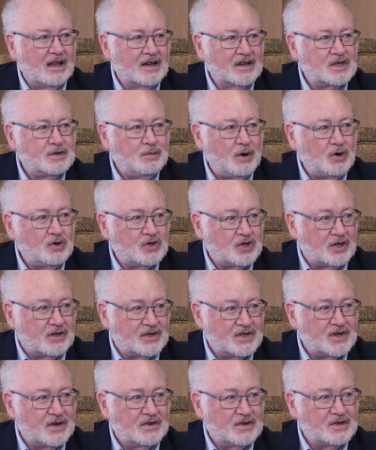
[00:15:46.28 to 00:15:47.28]
exposure,
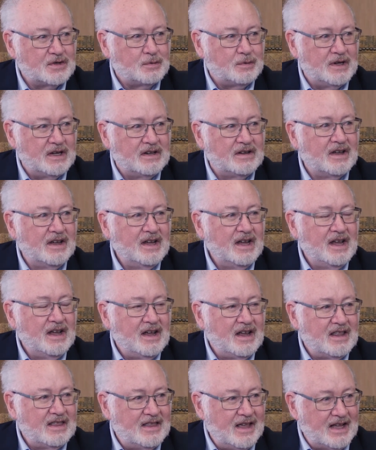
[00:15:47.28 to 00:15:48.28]
so to speak,
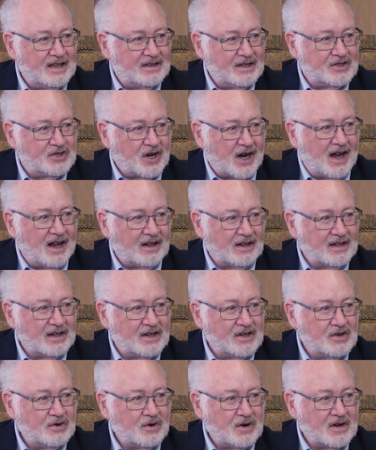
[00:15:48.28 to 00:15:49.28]
that the child
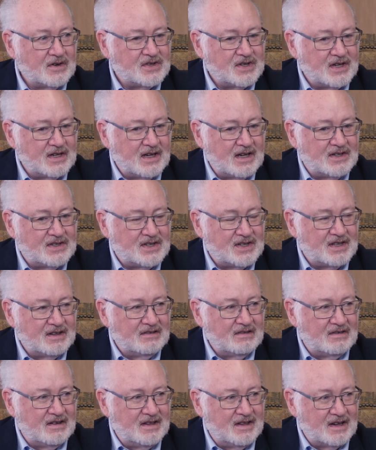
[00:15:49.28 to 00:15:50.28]
endures. And it's
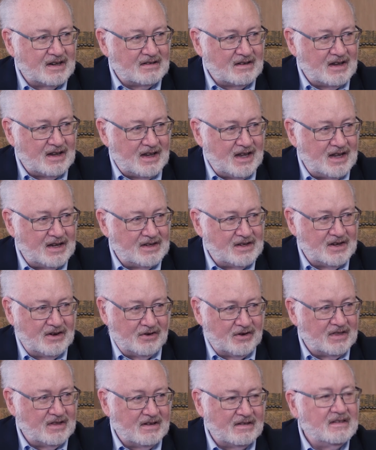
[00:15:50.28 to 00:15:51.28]
the, the kids
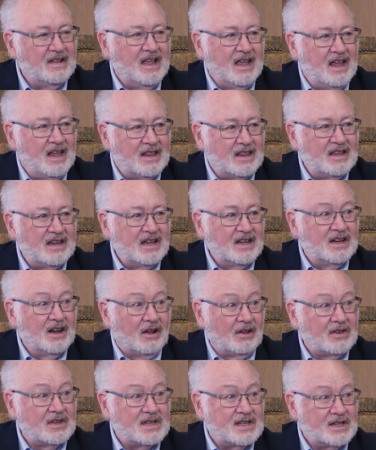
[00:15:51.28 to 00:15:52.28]
or the, the
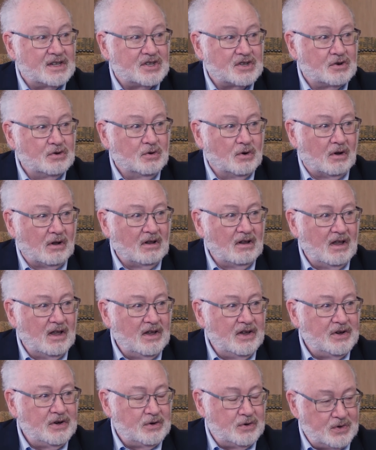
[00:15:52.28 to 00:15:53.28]
adults at school
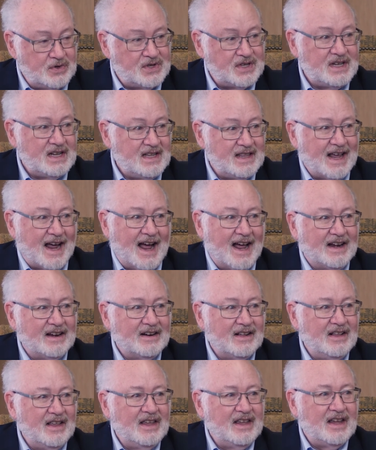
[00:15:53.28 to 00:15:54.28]
who see that.
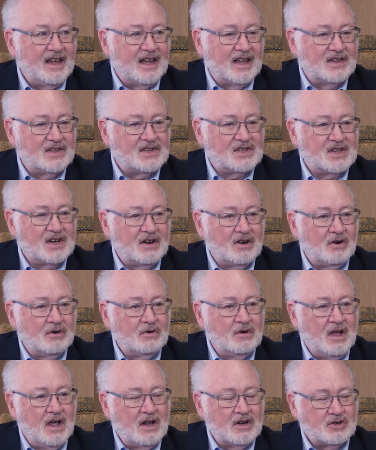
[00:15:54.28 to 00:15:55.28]
Mm-hmm. And
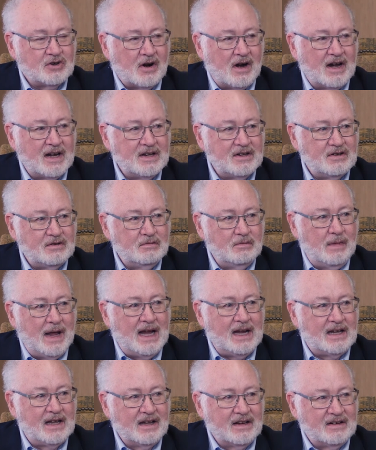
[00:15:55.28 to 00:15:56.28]
so trying to
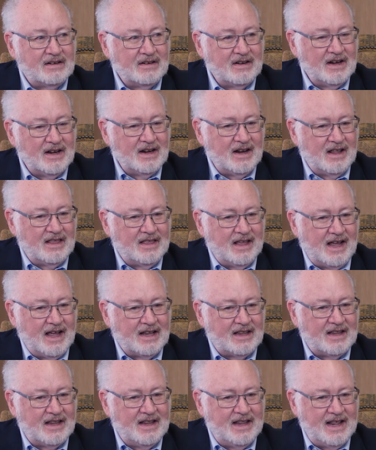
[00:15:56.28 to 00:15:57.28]
make it
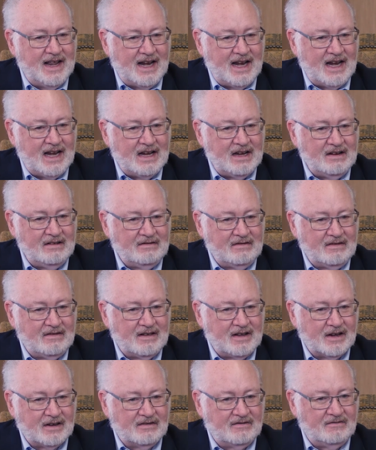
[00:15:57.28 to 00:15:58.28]
that they
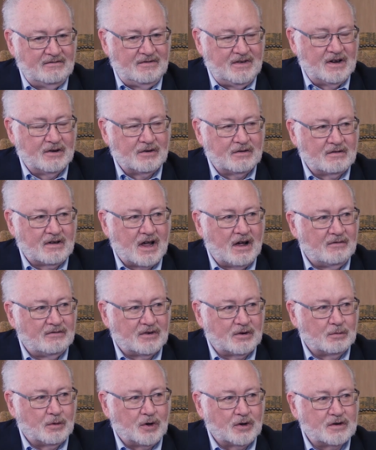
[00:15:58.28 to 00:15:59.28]
can feel
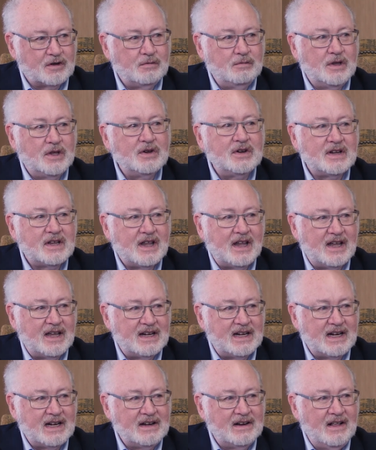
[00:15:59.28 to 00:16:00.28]
comfortable
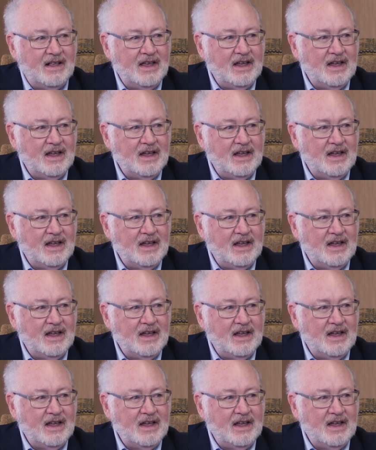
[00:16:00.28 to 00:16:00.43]
communicating